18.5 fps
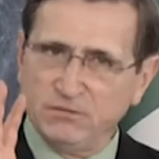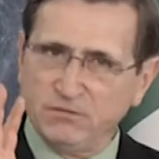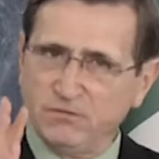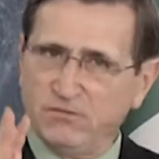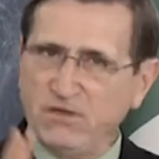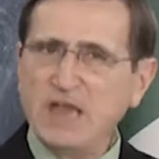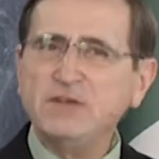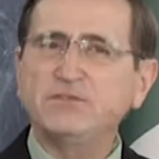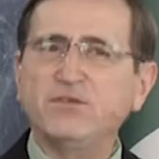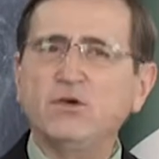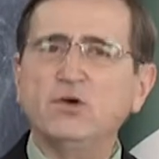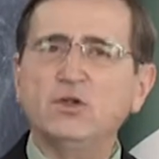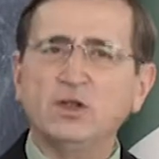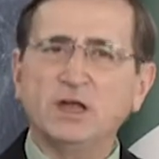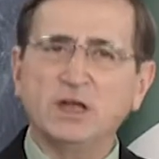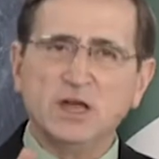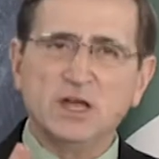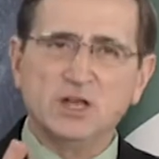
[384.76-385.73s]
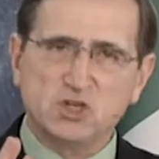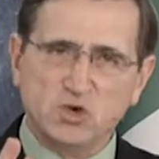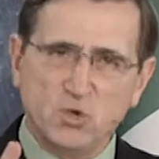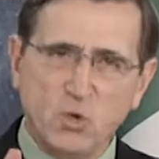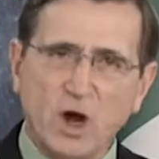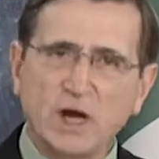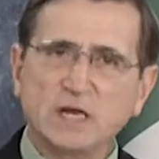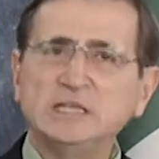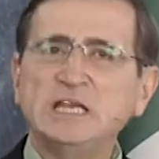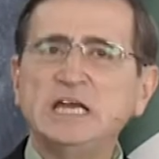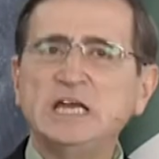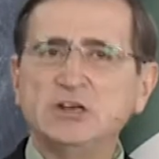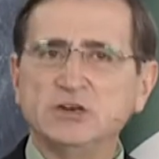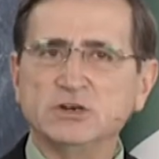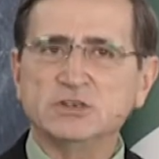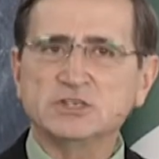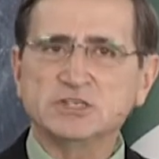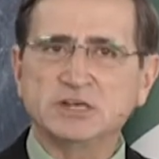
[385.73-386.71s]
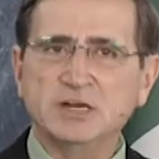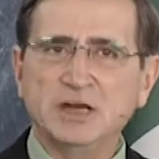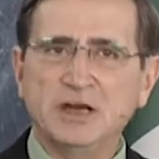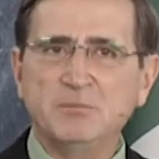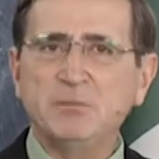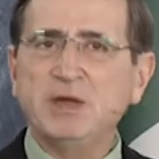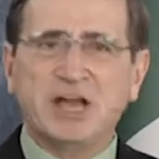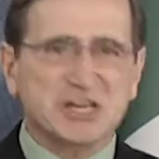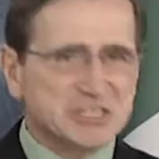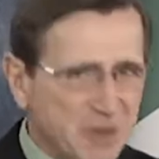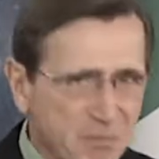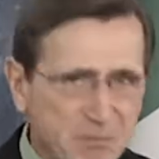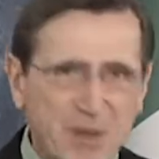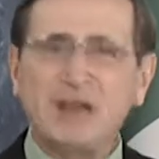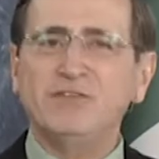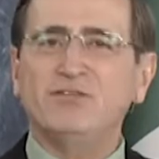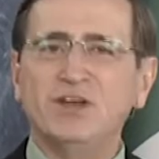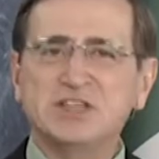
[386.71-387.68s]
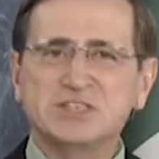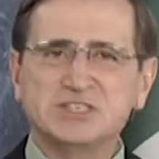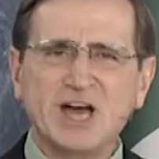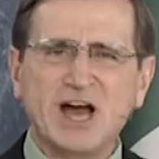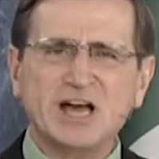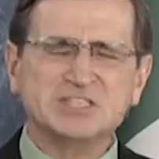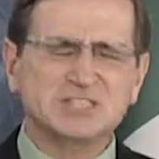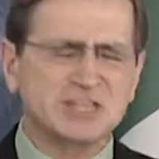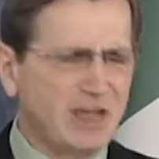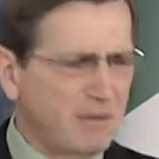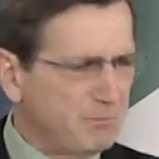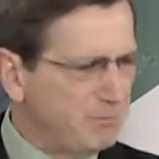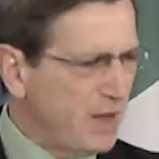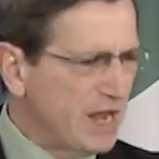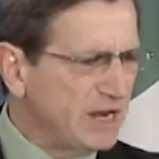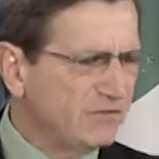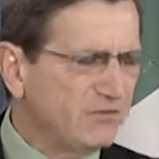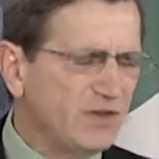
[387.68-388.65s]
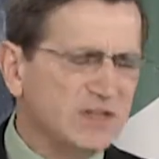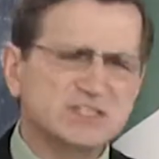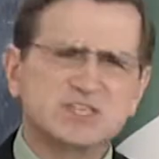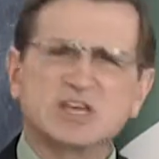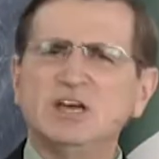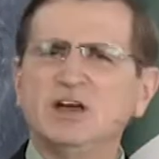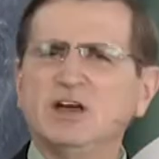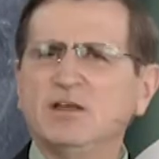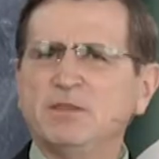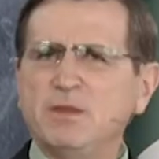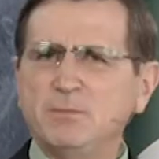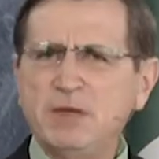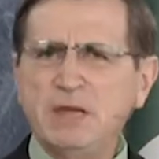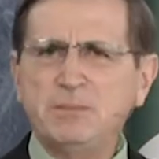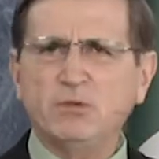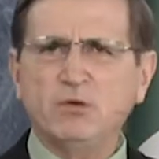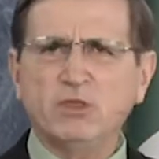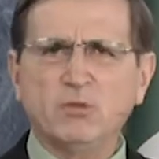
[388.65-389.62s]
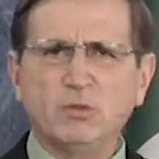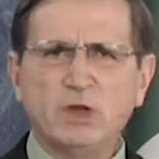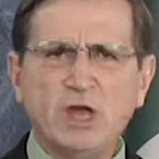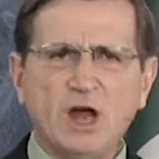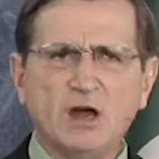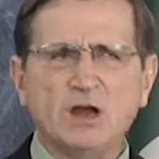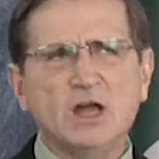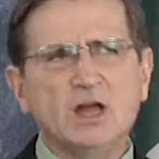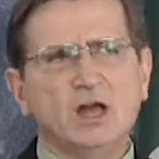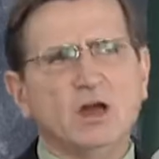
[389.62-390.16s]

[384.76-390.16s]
faithful to our leaders because it benefits us. It benefits the people that we are.